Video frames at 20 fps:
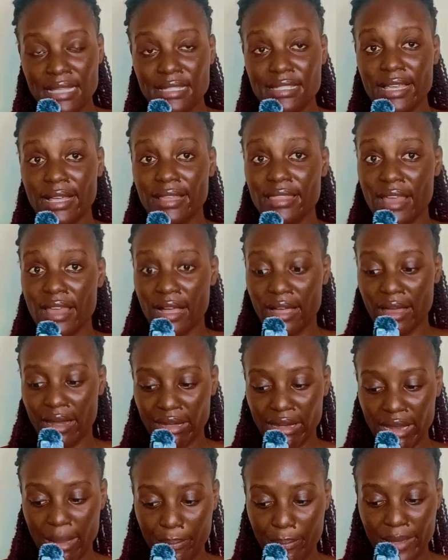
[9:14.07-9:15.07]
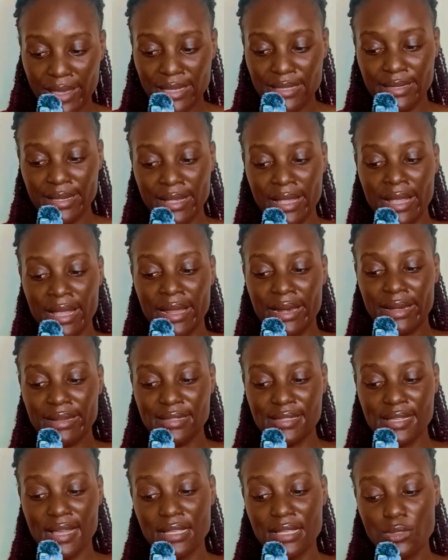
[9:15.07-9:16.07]
check their career page,
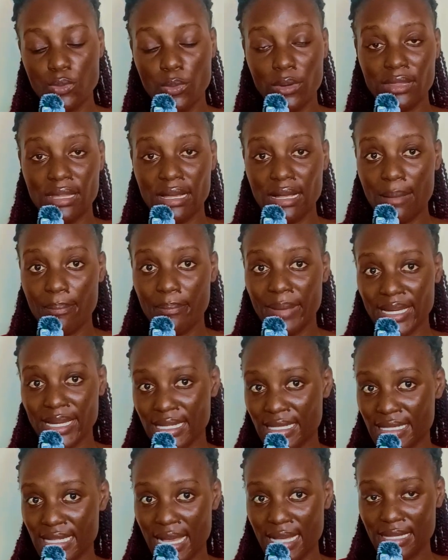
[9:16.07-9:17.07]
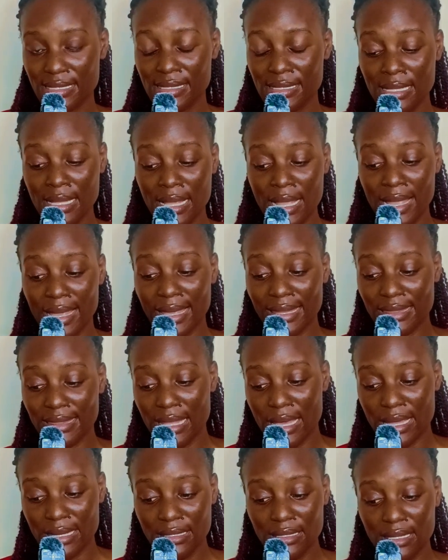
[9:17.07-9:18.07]
research what the company does, and
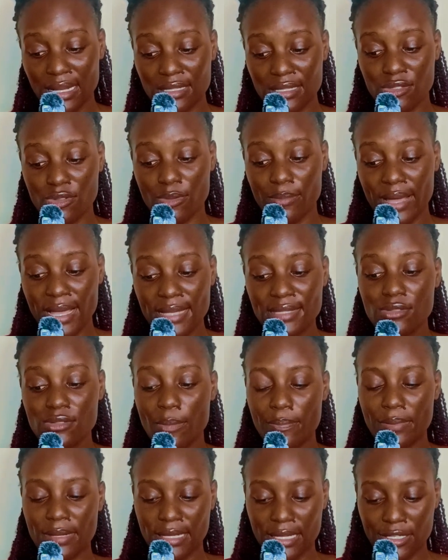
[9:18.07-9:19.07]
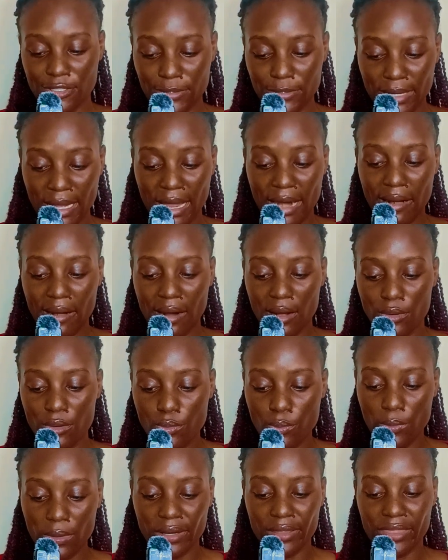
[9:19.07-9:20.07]
then customize your application
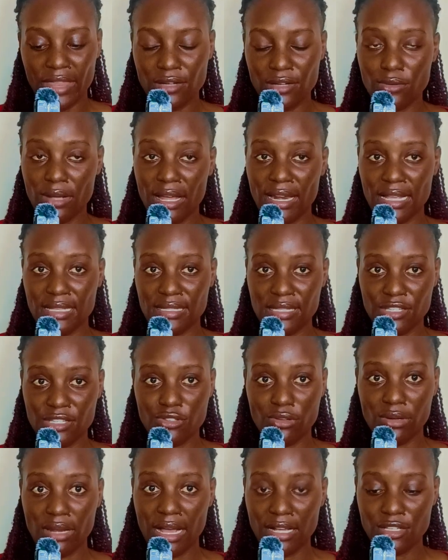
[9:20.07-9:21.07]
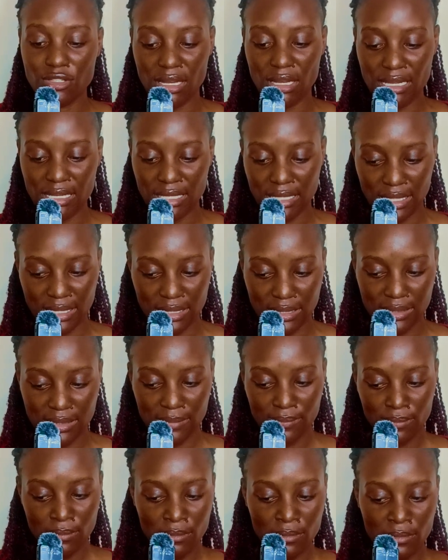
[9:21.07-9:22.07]
around what that organization actually needs.
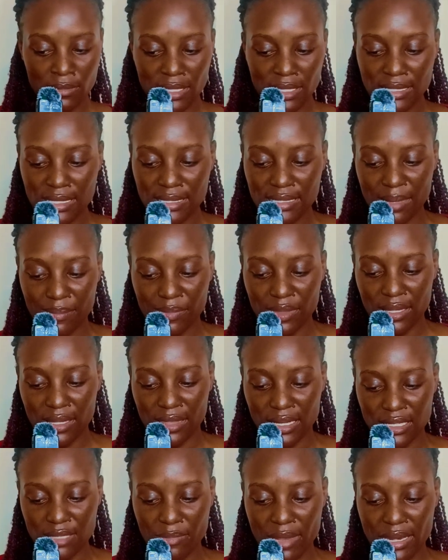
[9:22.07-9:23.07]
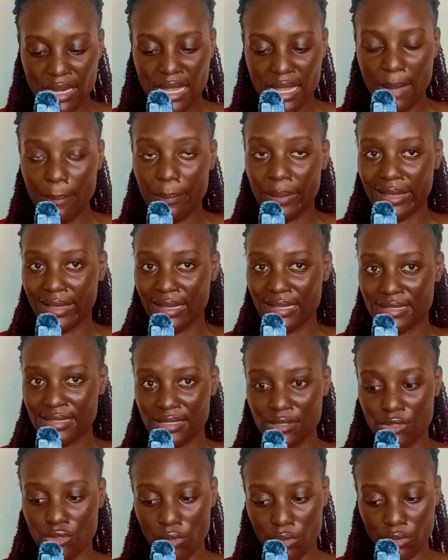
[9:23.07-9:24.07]
This is something that many
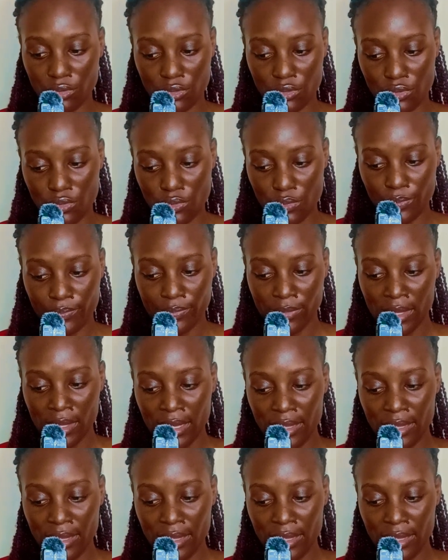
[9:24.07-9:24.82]
applicants don't do.